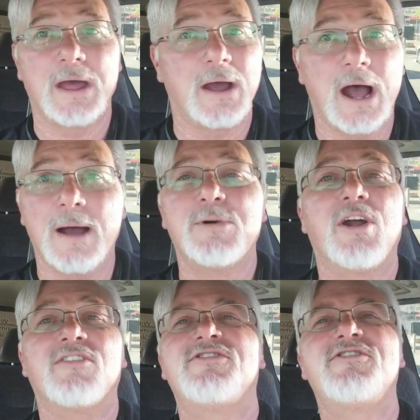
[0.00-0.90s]
I'm
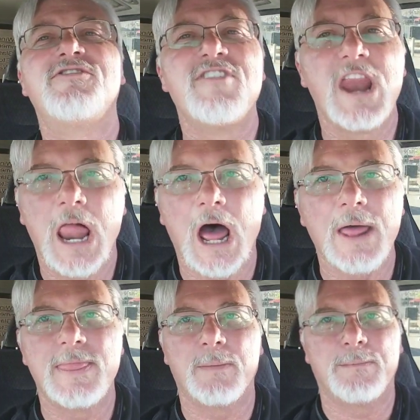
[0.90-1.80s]
gonna
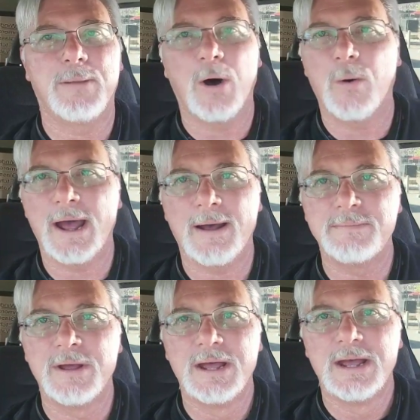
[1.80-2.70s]
flood the
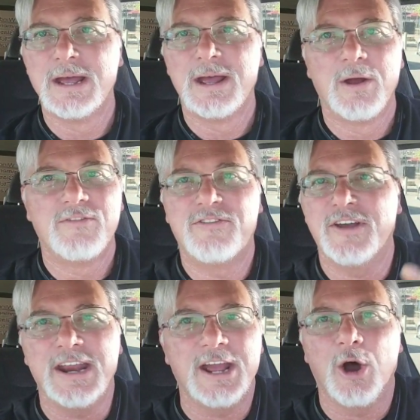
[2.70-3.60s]
Boab
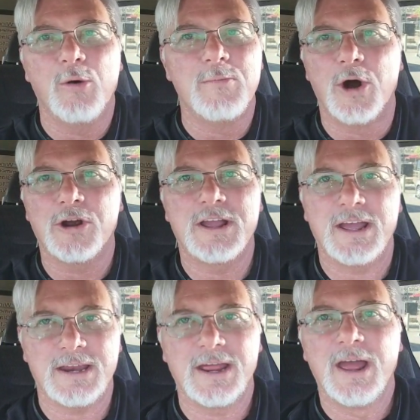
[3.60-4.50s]
video
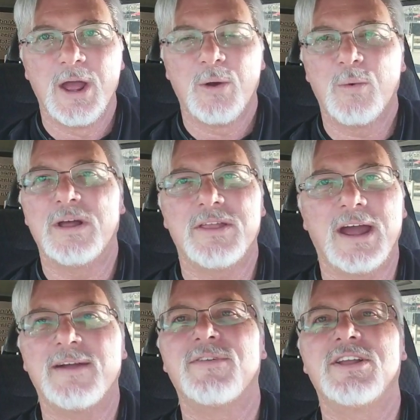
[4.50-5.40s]
market with
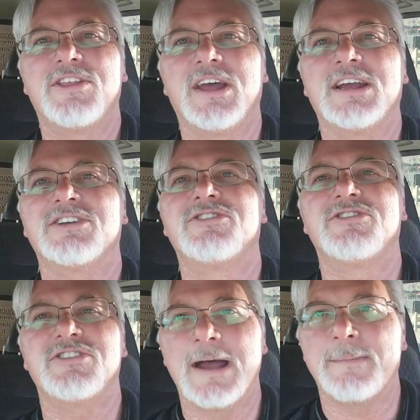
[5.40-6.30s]
everything
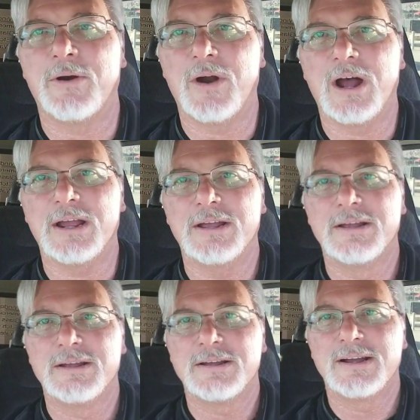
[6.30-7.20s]
samurai.
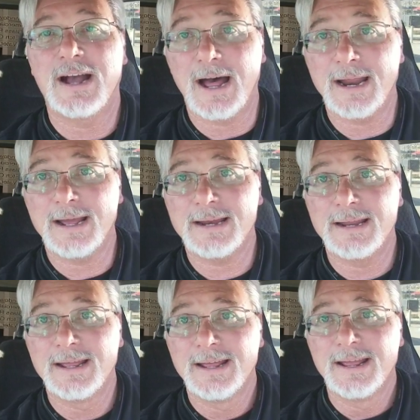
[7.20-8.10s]
Got it?
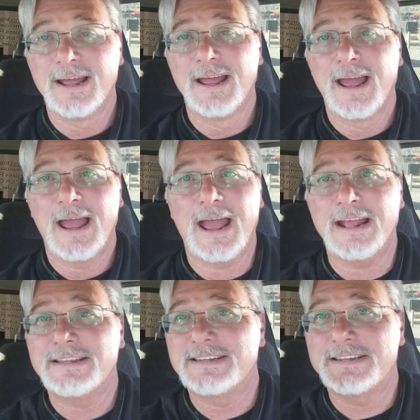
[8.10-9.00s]

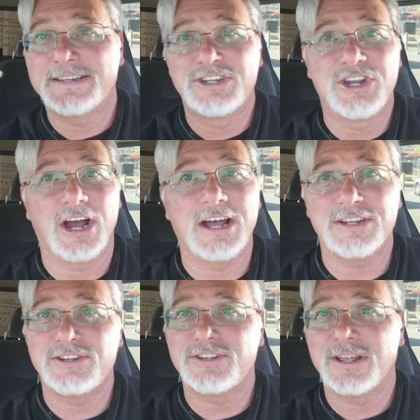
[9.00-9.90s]
It's
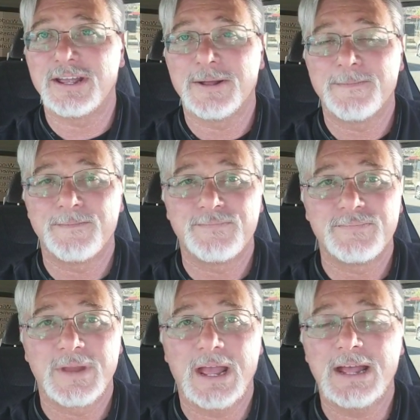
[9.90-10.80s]
just
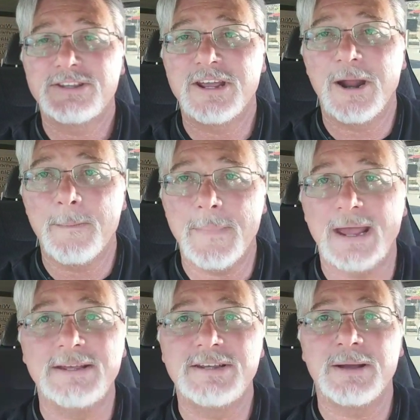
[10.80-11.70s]
it's an
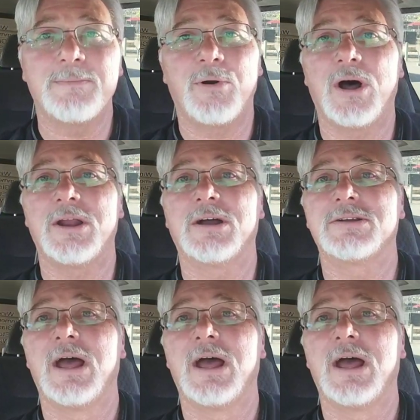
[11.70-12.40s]
amazing product.